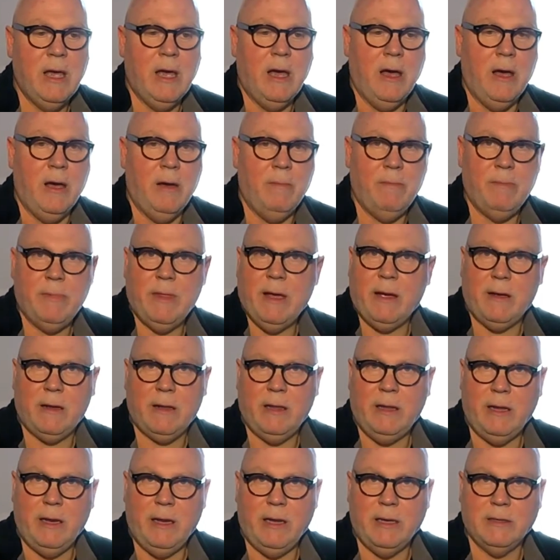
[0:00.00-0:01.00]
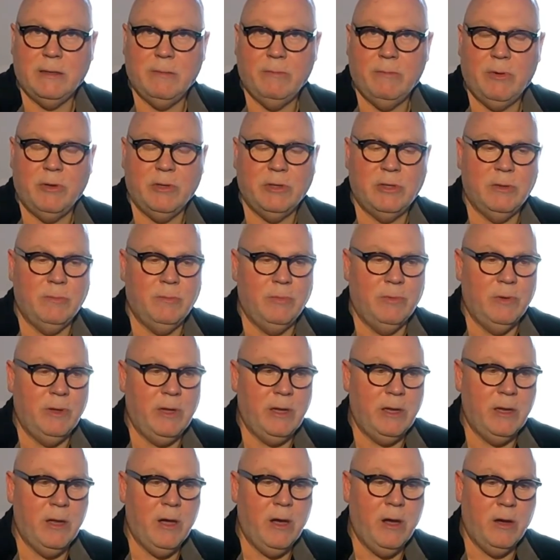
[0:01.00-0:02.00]
That clearly isn't possible
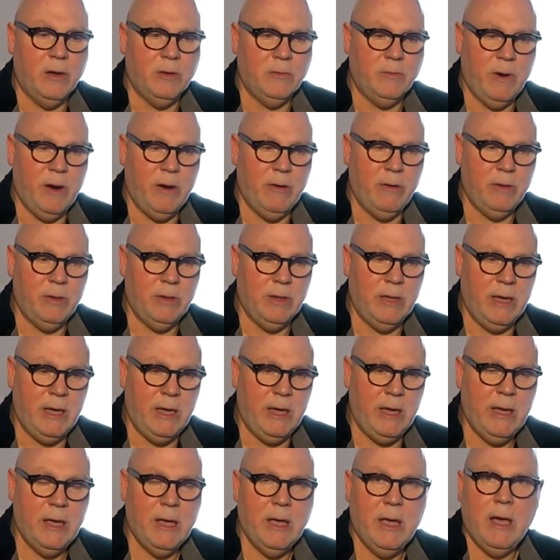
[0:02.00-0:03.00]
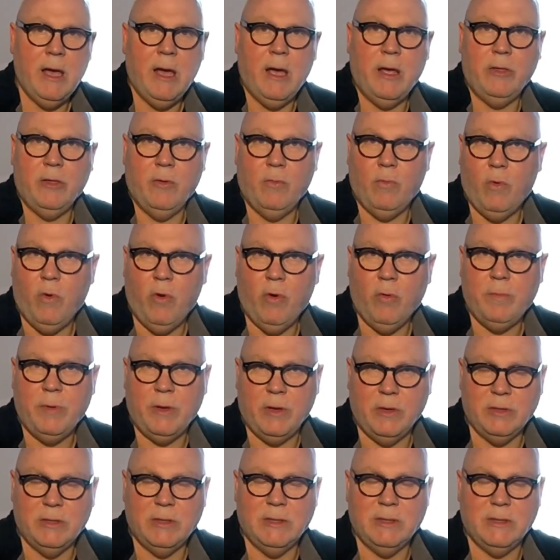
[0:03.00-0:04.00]
in hardware, and the Warp
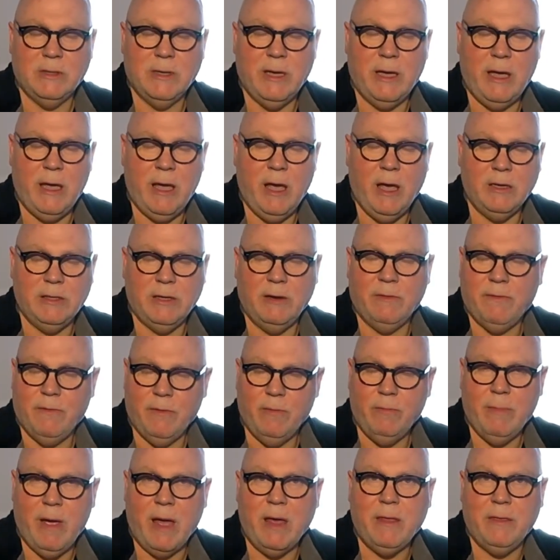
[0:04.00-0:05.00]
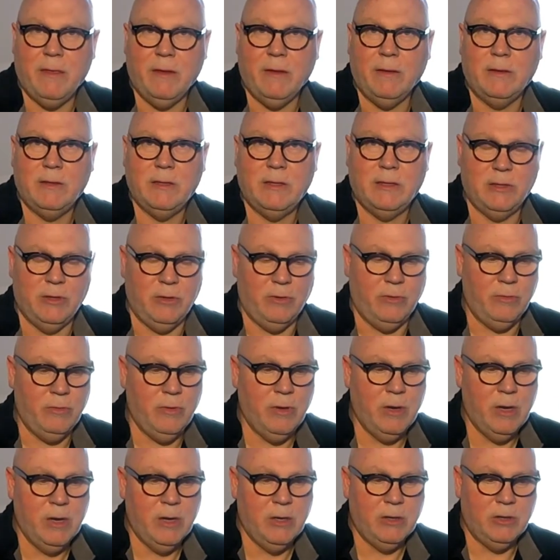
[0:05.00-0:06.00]
uses a different method to
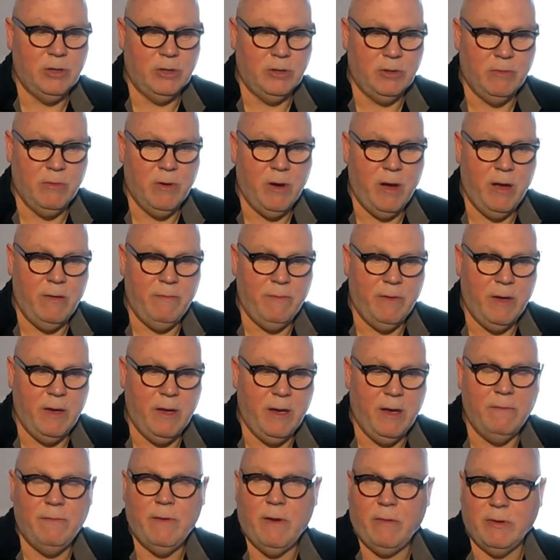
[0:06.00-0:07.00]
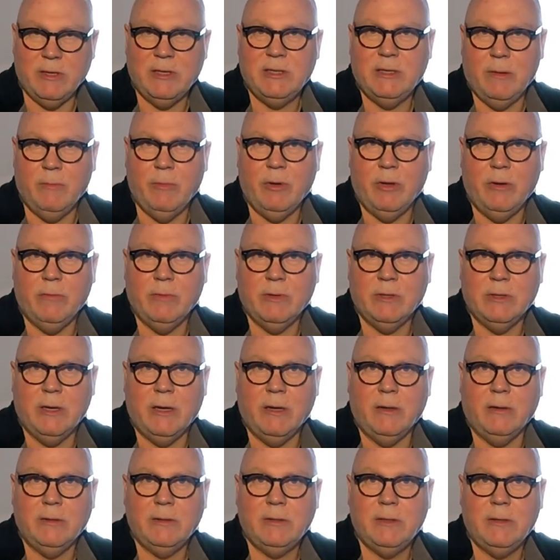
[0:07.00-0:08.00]
derive a very similar
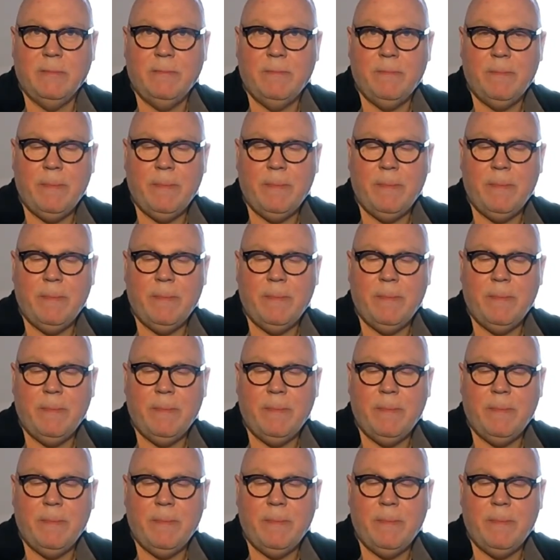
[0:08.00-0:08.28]
result.